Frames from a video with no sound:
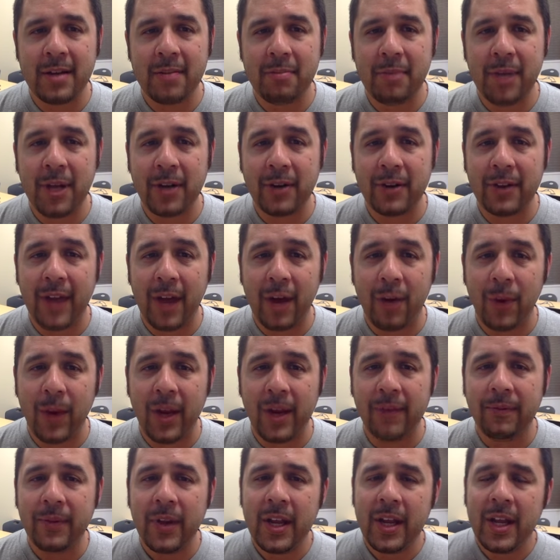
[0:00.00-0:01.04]
better that
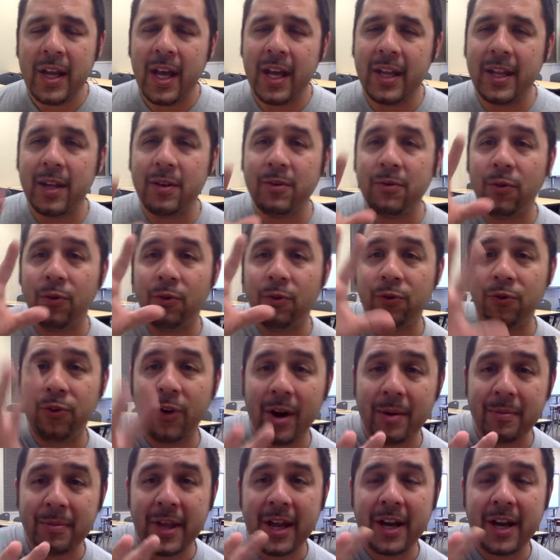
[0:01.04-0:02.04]
way. And then from